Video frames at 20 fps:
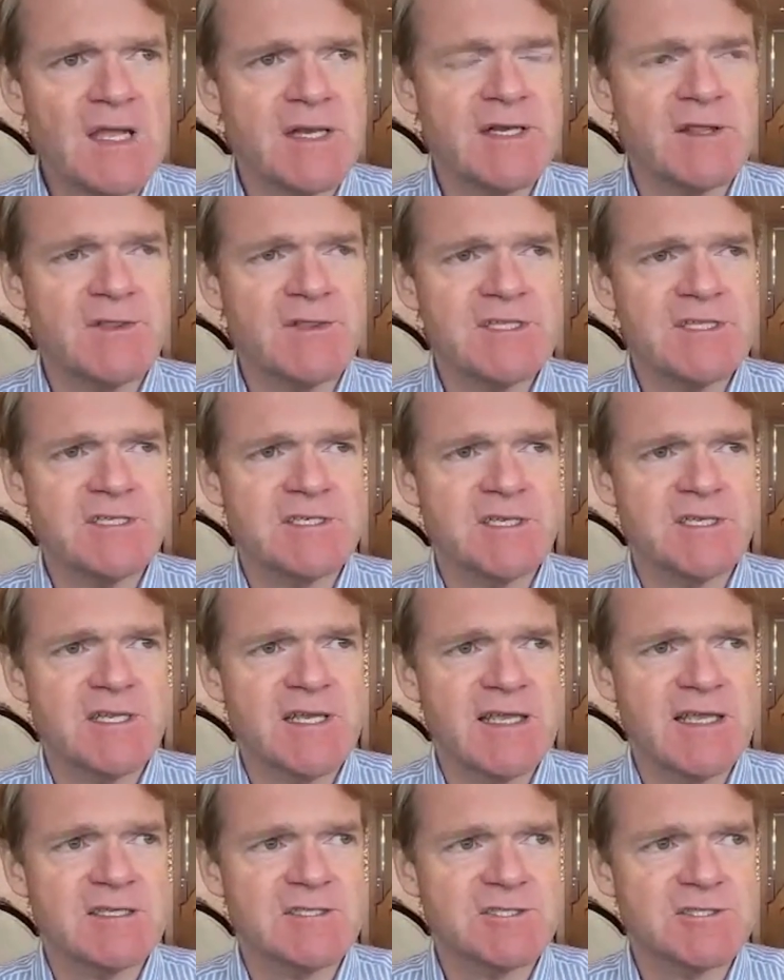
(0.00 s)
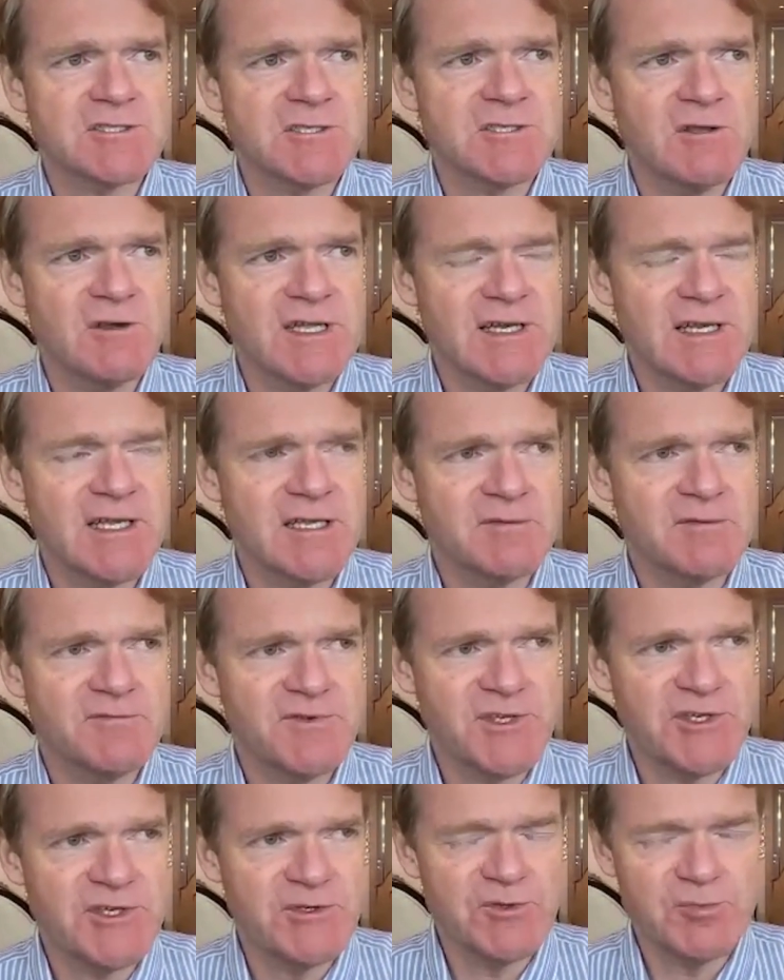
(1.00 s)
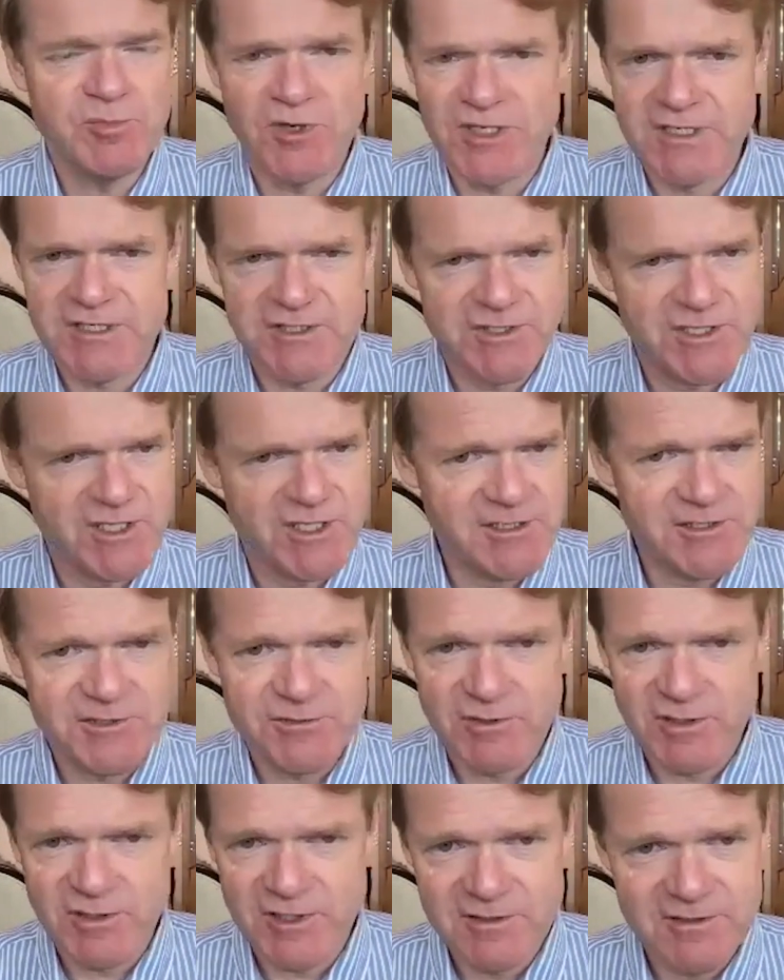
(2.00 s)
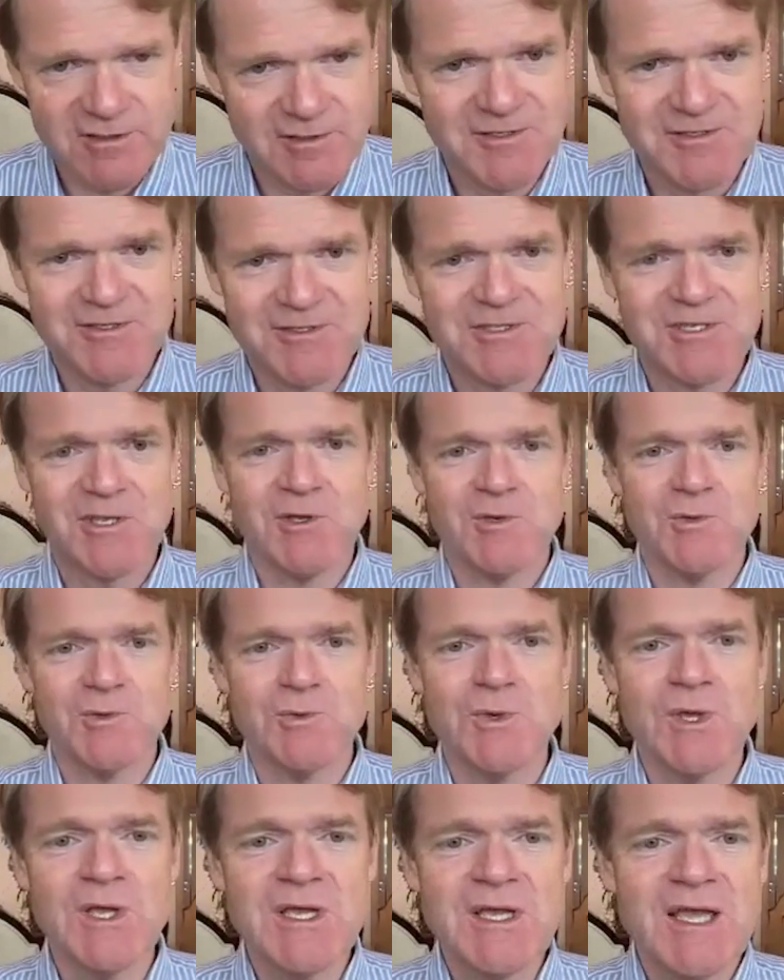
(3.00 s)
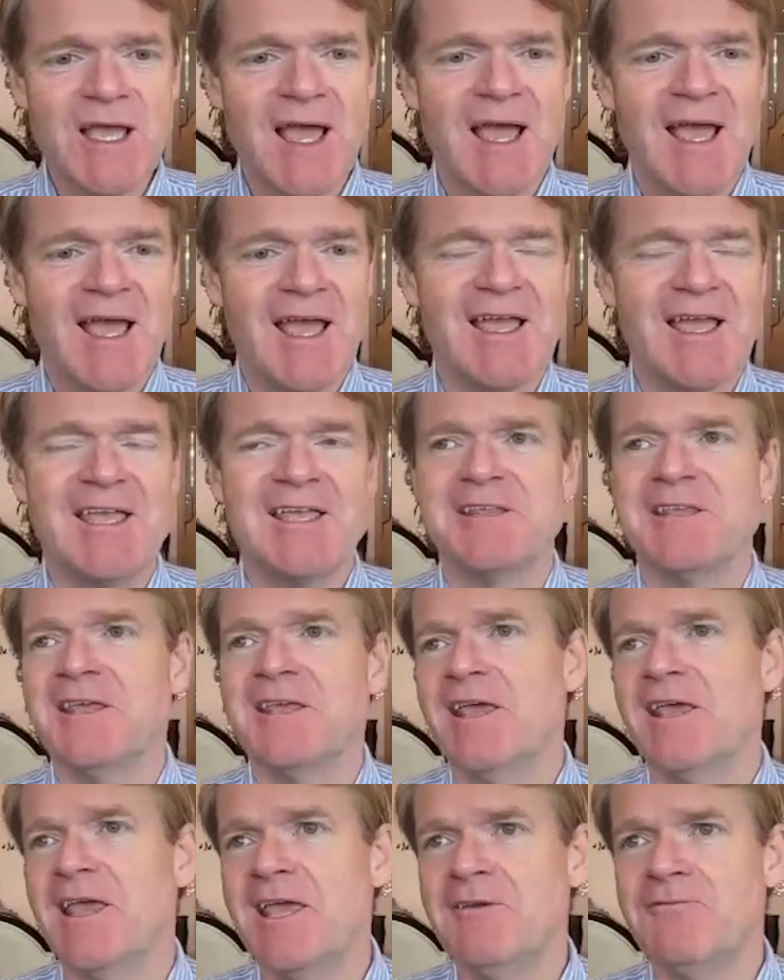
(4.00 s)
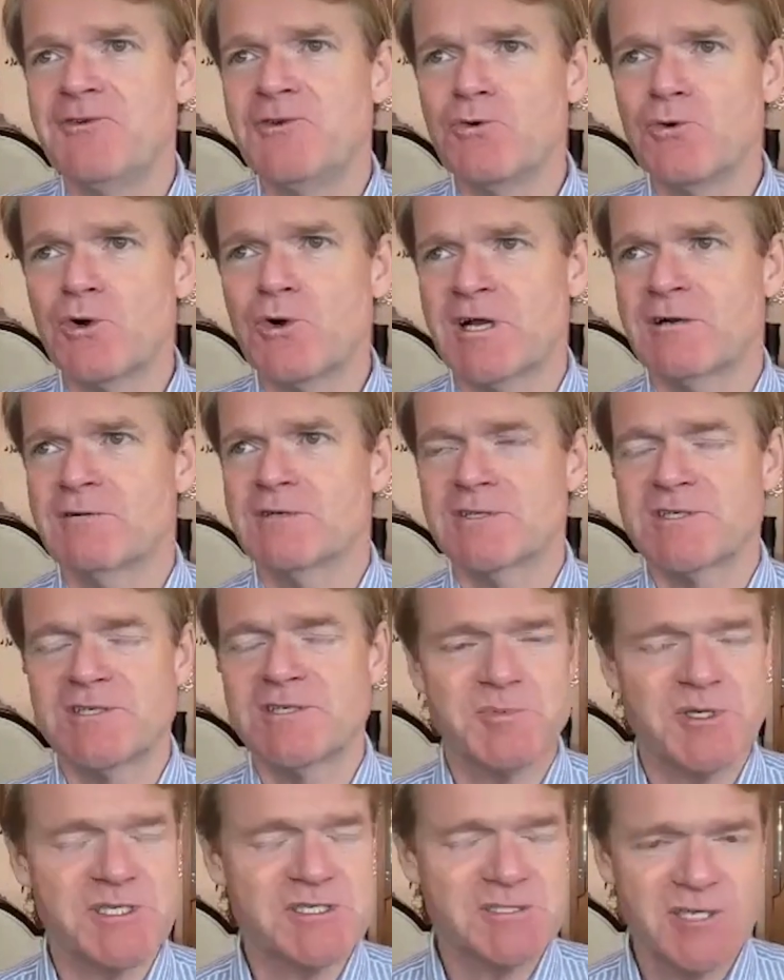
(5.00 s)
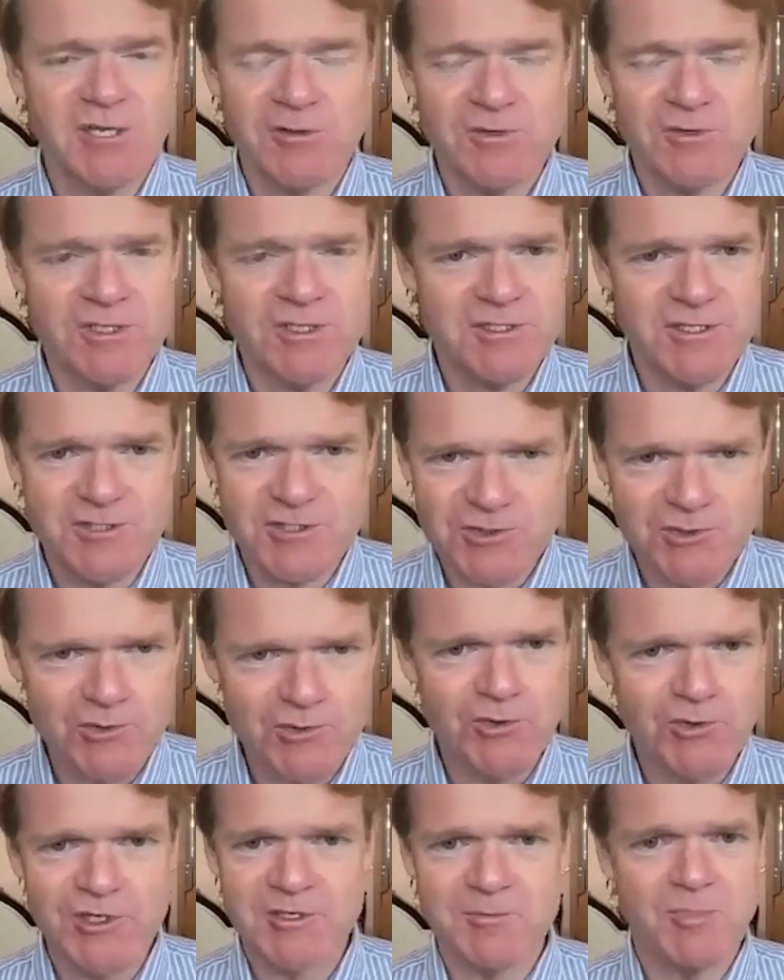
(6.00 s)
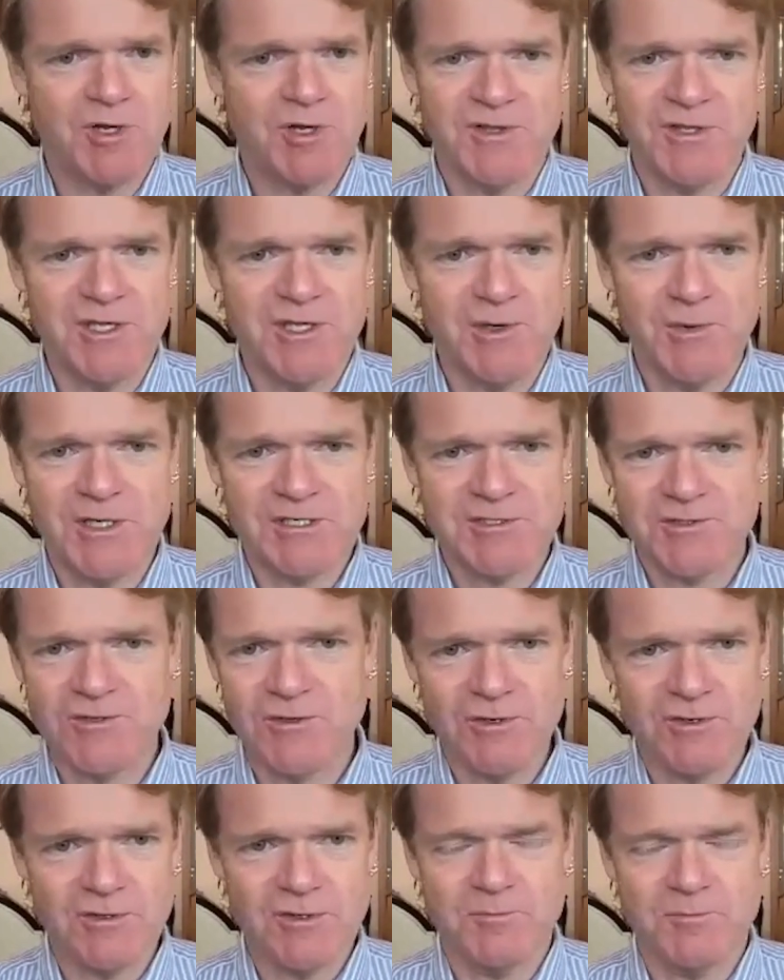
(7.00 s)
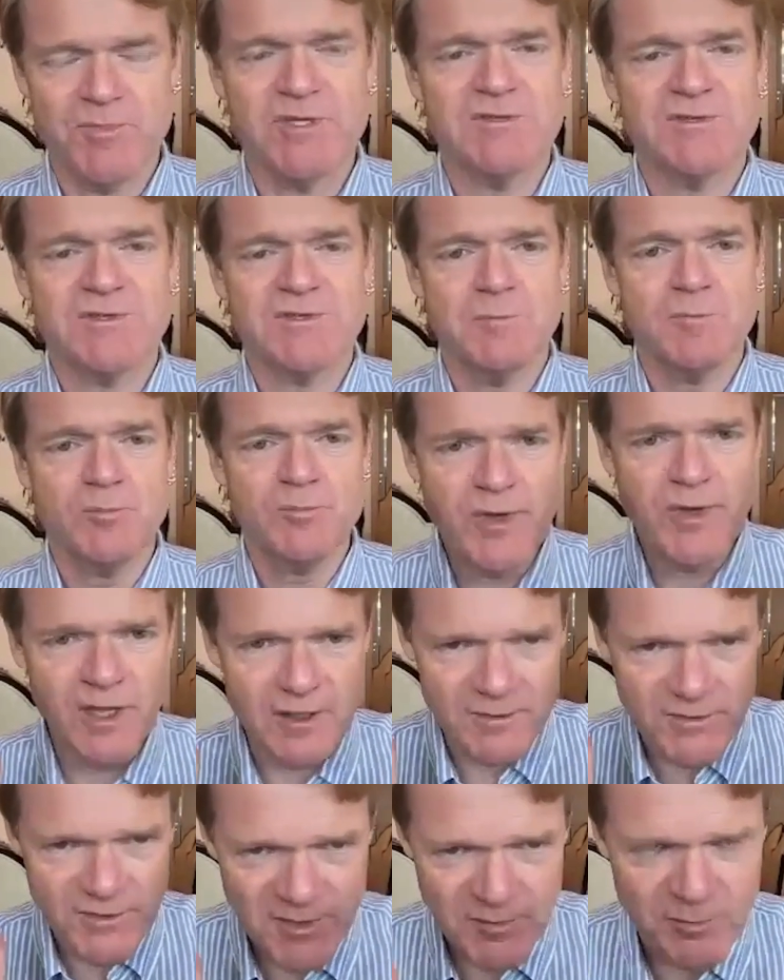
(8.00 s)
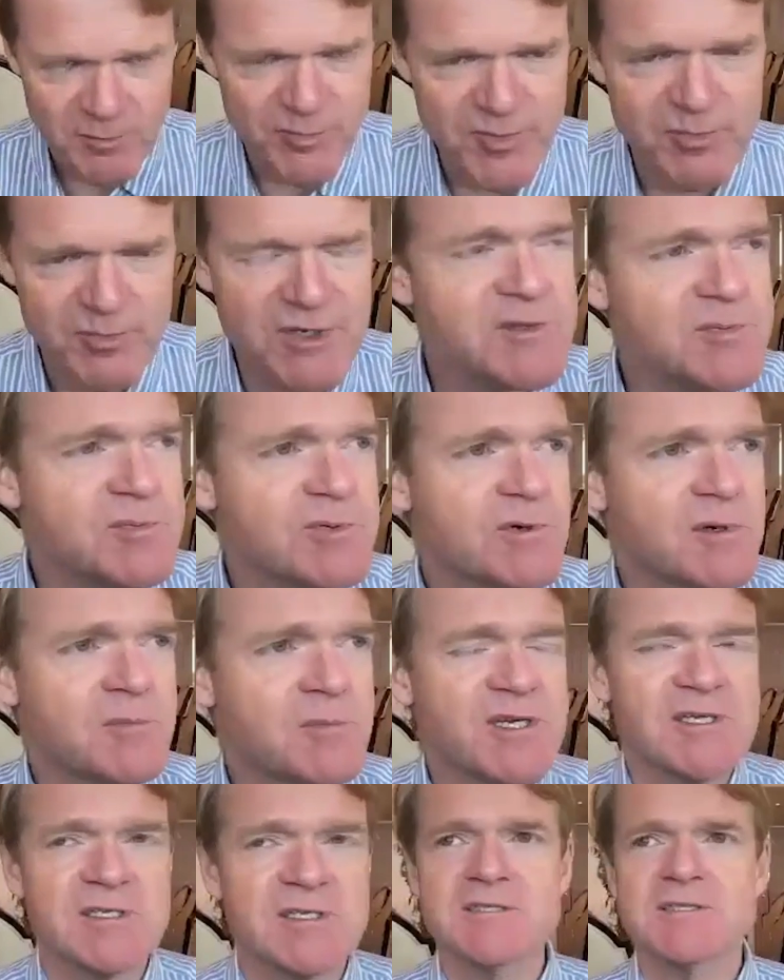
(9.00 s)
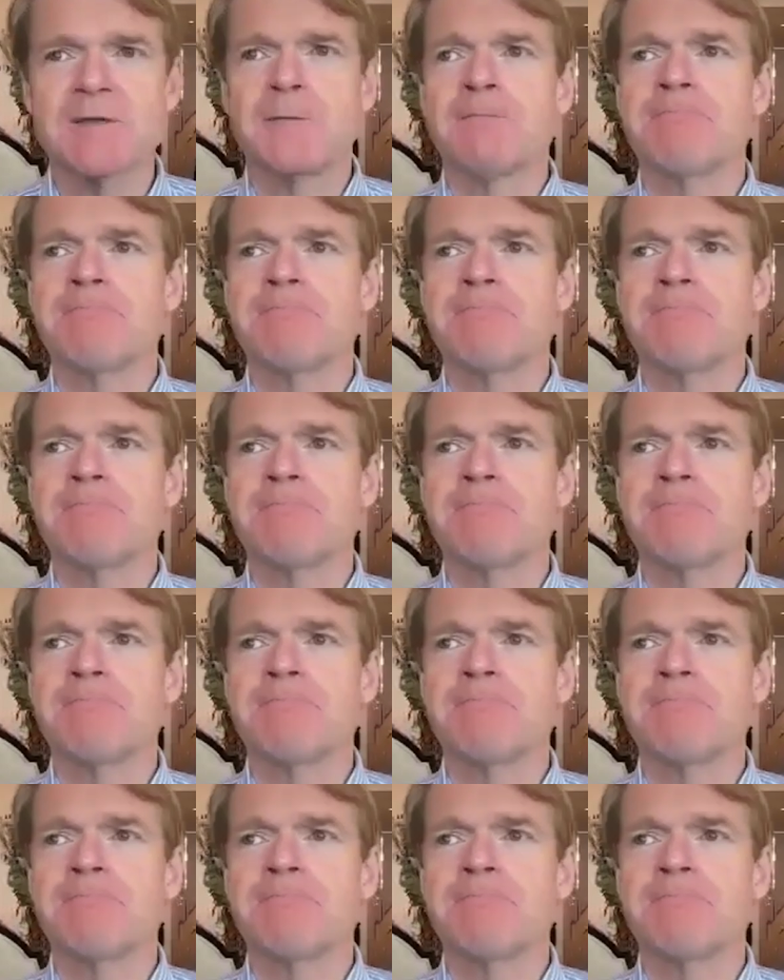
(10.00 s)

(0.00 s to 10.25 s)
Now, this is going to get slightly confused by exchange rates. So if your currency has been totally destroyed by the US dollar, but the principle remained.